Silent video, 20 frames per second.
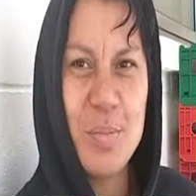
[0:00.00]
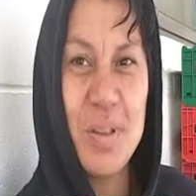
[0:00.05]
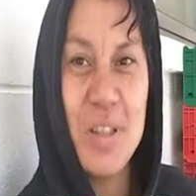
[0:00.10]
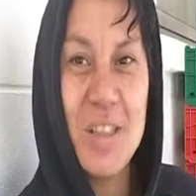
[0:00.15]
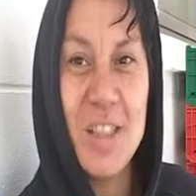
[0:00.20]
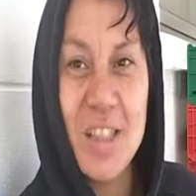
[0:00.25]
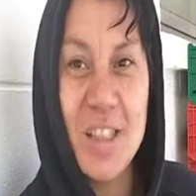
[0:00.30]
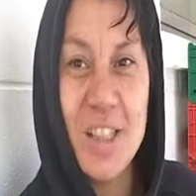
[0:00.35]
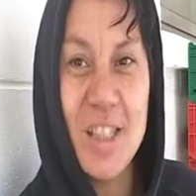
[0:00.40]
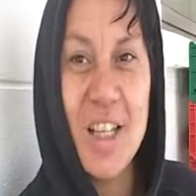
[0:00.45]
been
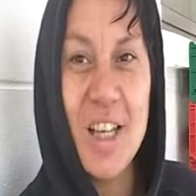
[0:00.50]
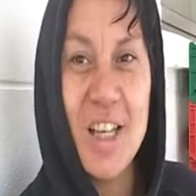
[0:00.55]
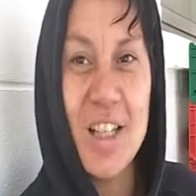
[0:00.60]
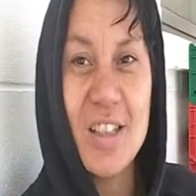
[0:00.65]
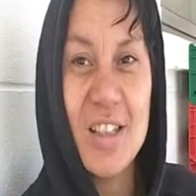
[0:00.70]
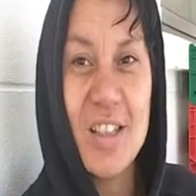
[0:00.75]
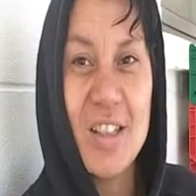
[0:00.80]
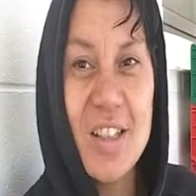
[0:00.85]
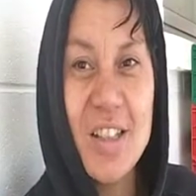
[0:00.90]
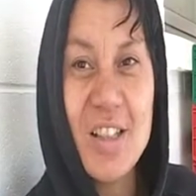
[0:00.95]
sitting
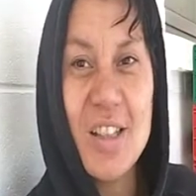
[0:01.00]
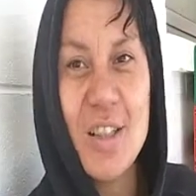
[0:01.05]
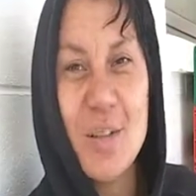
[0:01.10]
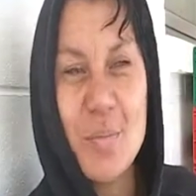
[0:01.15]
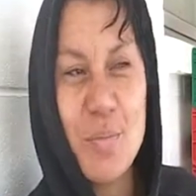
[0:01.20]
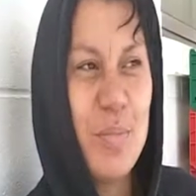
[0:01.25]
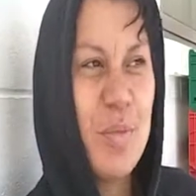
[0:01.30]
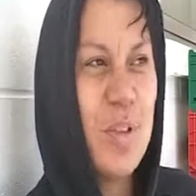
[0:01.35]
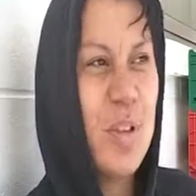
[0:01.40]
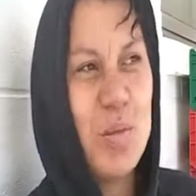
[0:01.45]
outside, so
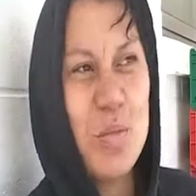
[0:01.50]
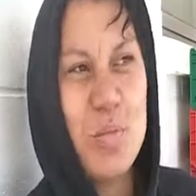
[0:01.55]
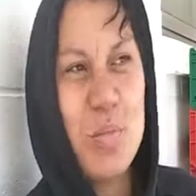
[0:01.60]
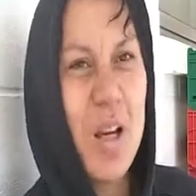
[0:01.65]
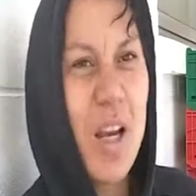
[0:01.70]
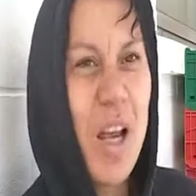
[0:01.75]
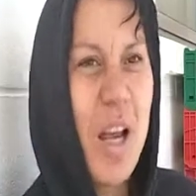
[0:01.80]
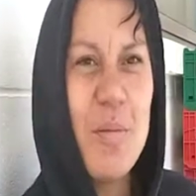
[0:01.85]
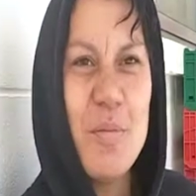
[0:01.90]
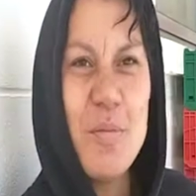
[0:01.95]
it still
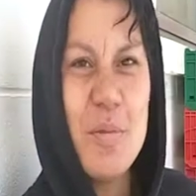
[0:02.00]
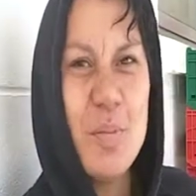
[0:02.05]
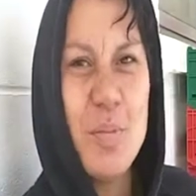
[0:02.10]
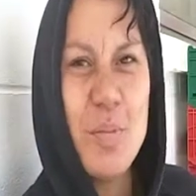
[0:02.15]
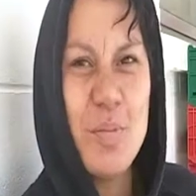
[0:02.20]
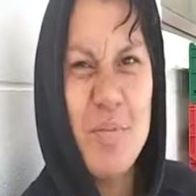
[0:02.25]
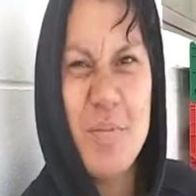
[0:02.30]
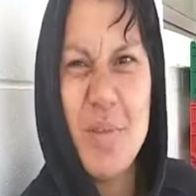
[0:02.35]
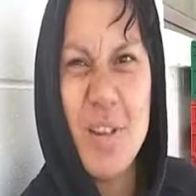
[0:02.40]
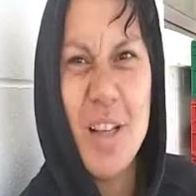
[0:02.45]
becomes
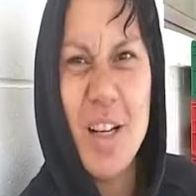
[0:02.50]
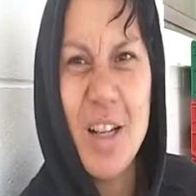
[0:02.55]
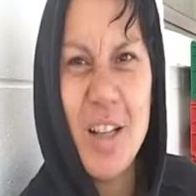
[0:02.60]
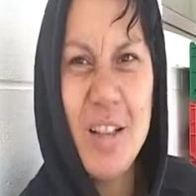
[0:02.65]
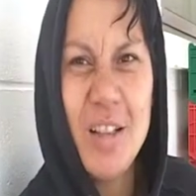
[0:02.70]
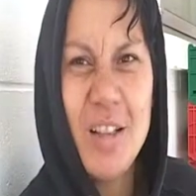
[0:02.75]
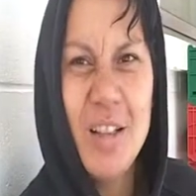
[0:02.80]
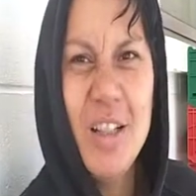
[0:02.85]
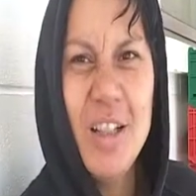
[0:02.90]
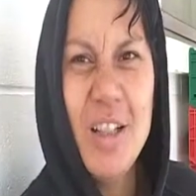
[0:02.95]

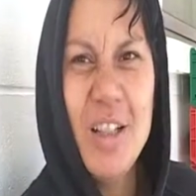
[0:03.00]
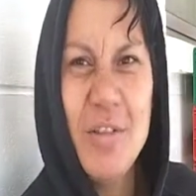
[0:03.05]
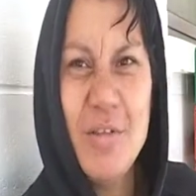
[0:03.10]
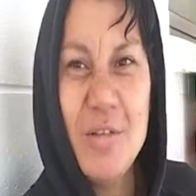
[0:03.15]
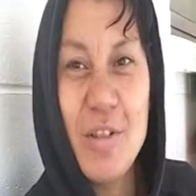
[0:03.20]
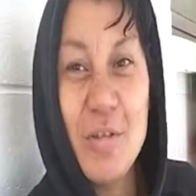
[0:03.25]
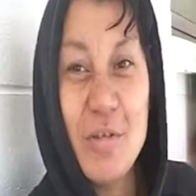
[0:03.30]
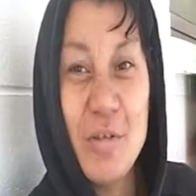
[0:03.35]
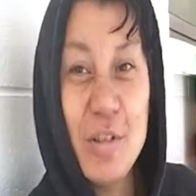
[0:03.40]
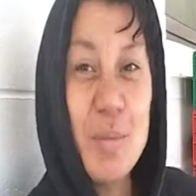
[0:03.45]

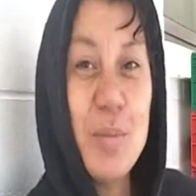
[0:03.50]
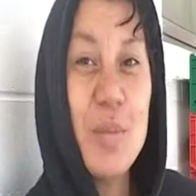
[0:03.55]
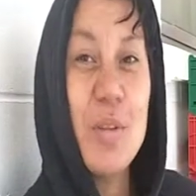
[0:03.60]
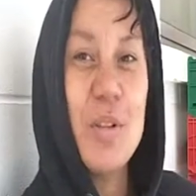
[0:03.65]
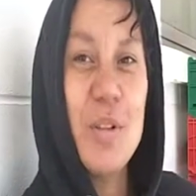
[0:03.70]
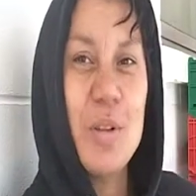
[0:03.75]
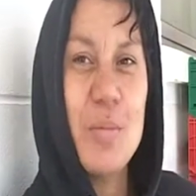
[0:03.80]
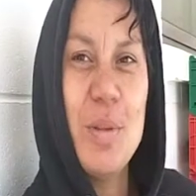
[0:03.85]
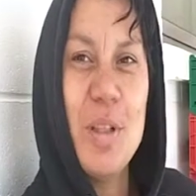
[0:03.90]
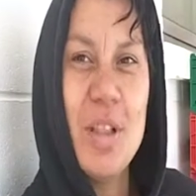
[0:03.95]
the
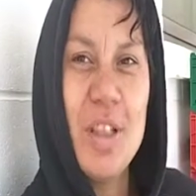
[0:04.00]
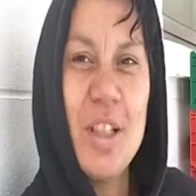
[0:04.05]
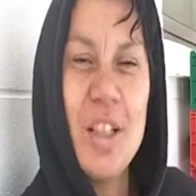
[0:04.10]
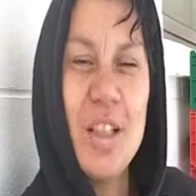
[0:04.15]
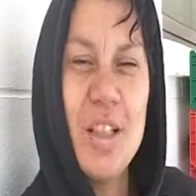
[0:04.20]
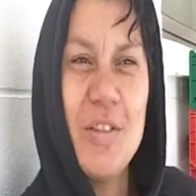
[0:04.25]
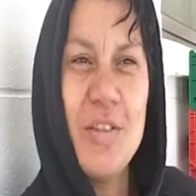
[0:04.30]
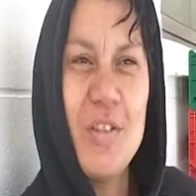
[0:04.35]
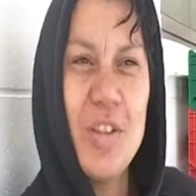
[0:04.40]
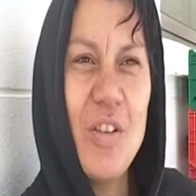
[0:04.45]

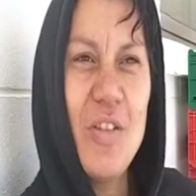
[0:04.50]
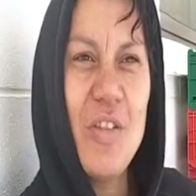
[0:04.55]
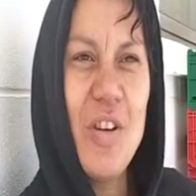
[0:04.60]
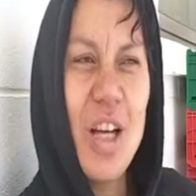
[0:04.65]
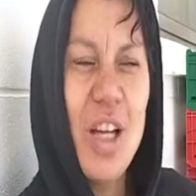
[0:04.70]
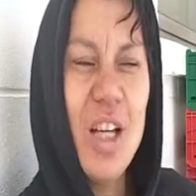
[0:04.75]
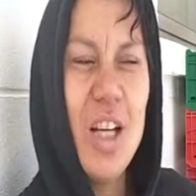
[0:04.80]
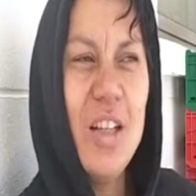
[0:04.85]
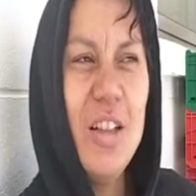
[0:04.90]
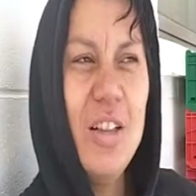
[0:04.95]
responsibility of the
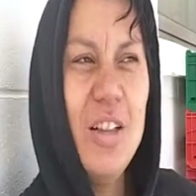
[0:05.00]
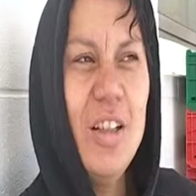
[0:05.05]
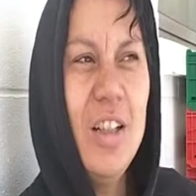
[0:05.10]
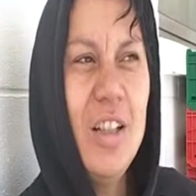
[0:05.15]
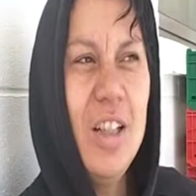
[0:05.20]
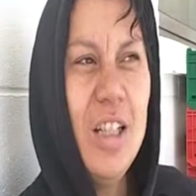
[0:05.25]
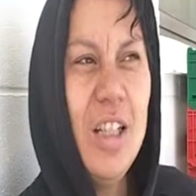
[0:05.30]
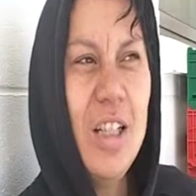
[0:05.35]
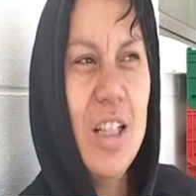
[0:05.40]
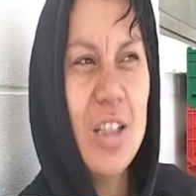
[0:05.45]
whānau.
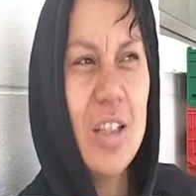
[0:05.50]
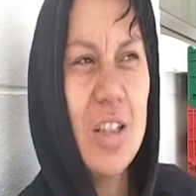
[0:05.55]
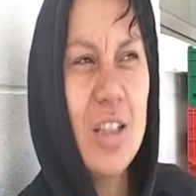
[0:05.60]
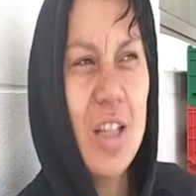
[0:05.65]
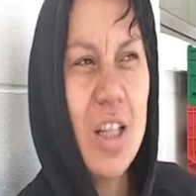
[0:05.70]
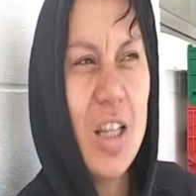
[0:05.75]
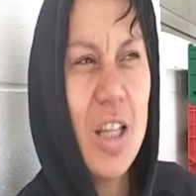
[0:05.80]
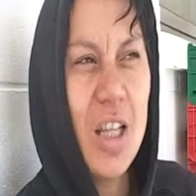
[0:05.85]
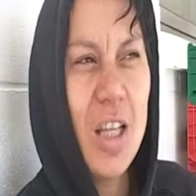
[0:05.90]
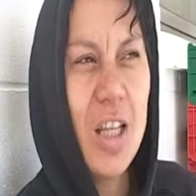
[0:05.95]
So I
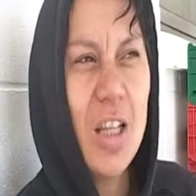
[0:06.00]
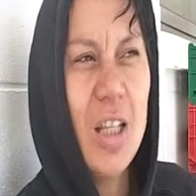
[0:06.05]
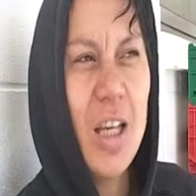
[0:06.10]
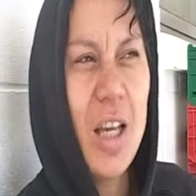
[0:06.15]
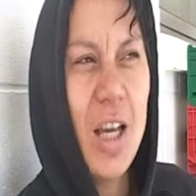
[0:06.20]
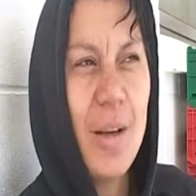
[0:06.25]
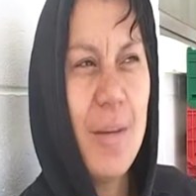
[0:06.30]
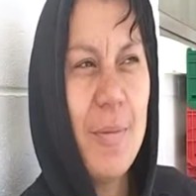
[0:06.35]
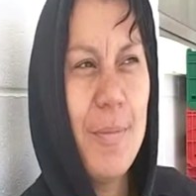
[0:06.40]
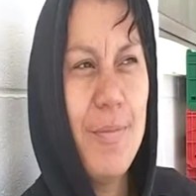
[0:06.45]
think
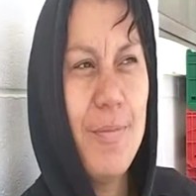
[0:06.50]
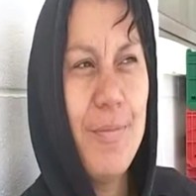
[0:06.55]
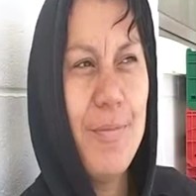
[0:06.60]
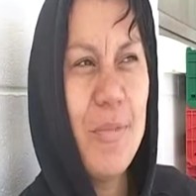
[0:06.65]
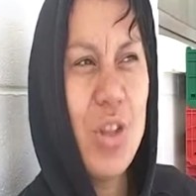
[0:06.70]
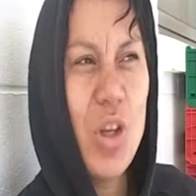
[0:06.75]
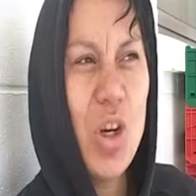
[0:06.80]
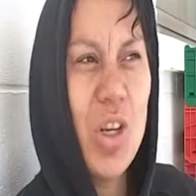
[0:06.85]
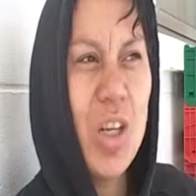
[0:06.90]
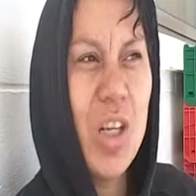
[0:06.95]

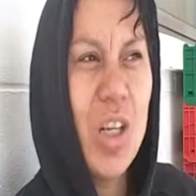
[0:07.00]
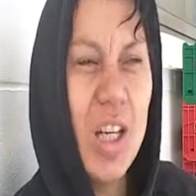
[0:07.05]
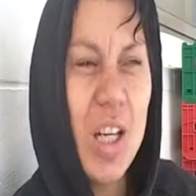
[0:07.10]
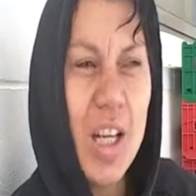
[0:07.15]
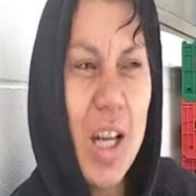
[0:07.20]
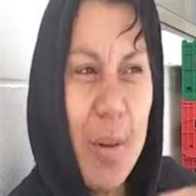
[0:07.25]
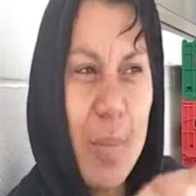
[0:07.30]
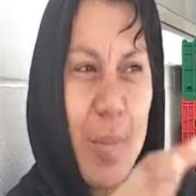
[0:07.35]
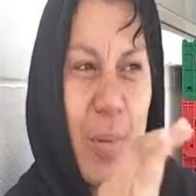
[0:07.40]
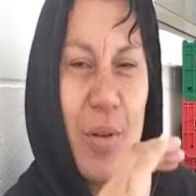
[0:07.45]
tightening
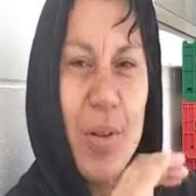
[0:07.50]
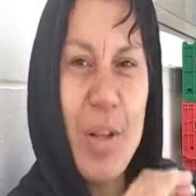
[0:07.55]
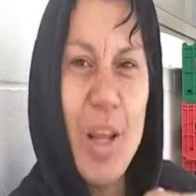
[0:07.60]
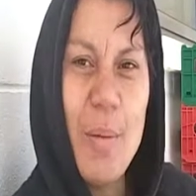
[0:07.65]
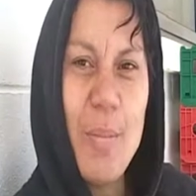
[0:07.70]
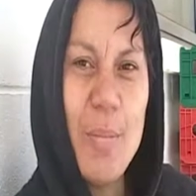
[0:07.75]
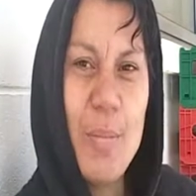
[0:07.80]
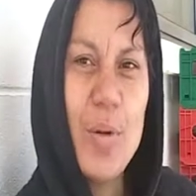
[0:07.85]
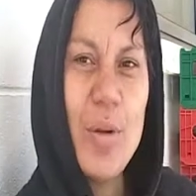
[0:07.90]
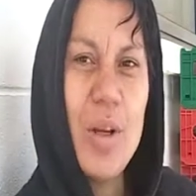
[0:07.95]
up on
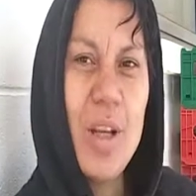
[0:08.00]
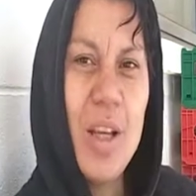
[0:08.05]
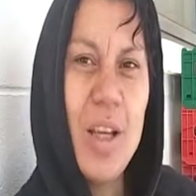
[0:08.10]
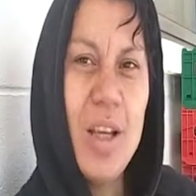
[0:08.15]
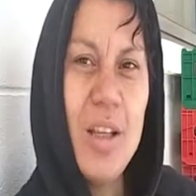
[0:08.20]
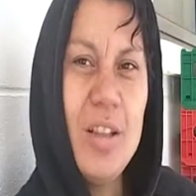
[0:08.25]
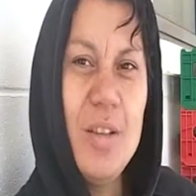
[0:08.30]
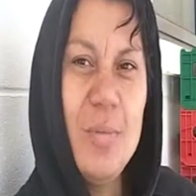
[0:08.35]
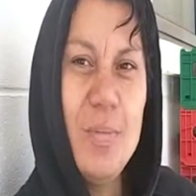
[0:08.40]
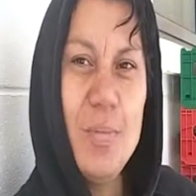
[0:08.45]
that booking
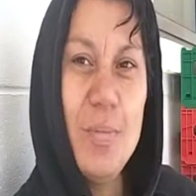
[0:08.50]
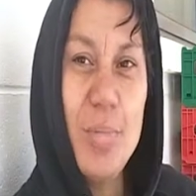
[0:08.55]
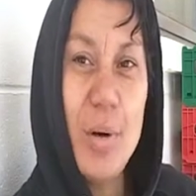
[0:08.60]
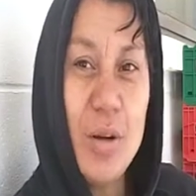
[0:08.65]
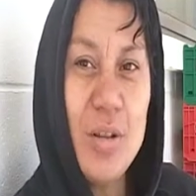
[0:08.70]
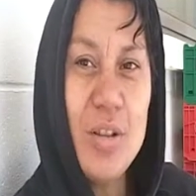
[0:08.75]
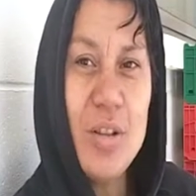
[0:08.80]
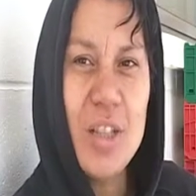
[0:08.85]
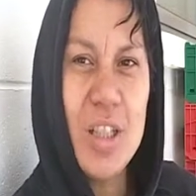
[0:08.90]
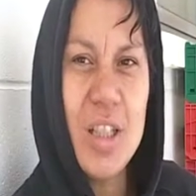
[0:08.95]

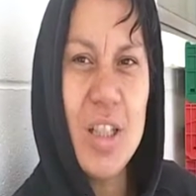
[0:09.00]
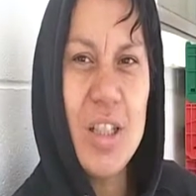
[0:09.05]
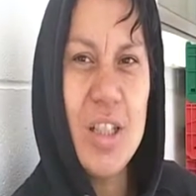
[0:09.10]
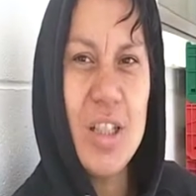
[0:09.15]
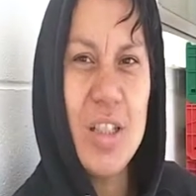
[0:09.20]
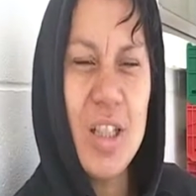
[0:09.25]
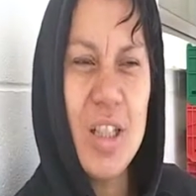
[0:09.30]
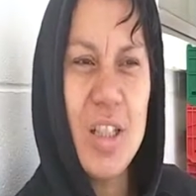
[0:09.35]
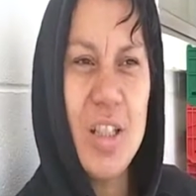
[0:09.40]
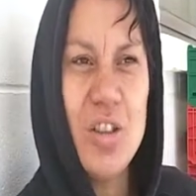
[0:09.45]

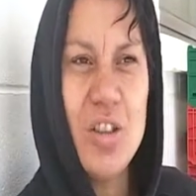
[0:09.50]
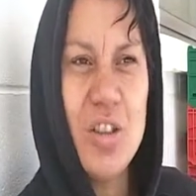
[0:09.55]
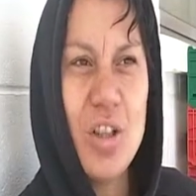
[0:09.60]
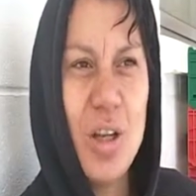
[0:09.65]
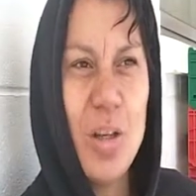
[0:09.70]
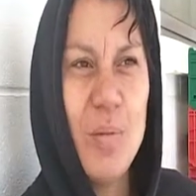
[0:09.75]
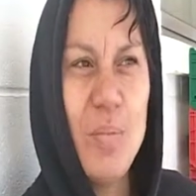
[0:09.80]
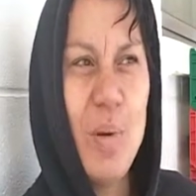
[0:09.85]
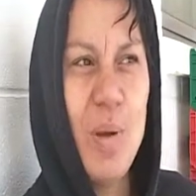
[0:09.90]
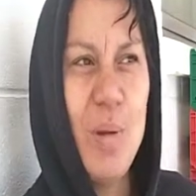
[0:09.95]
process and
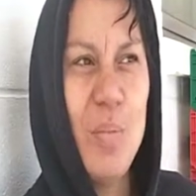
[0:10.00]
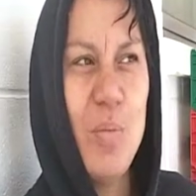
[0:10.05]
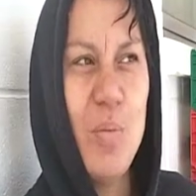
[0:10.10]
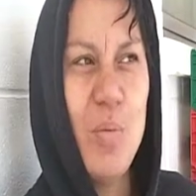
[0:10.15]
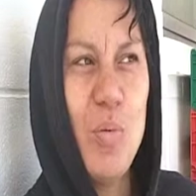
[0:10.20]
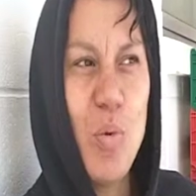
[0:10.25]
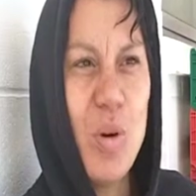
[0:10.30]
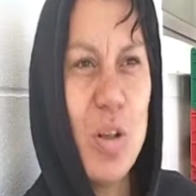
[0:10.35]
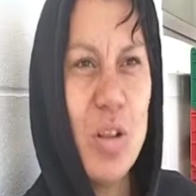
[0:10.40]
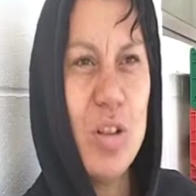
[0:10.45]
showing people
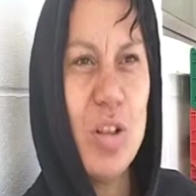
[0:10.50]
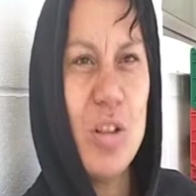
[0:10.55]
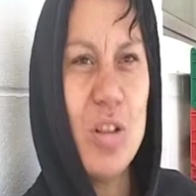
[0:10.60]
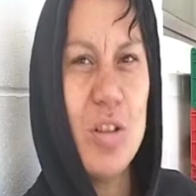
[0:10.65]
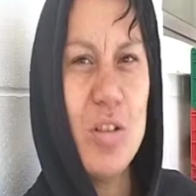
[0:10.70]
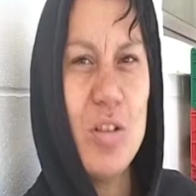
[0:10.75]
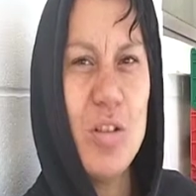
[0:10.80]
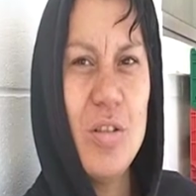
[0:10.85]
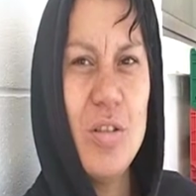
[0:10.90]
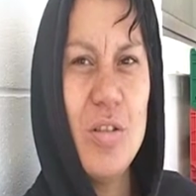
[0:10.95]
what to
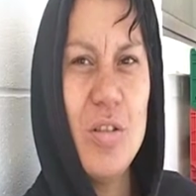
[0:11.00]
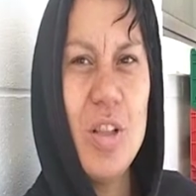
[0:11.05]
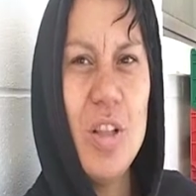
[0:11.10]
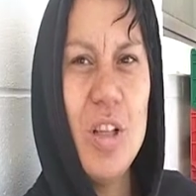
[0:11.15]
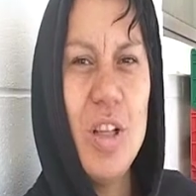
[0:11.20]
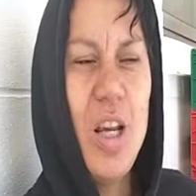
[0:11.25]
do,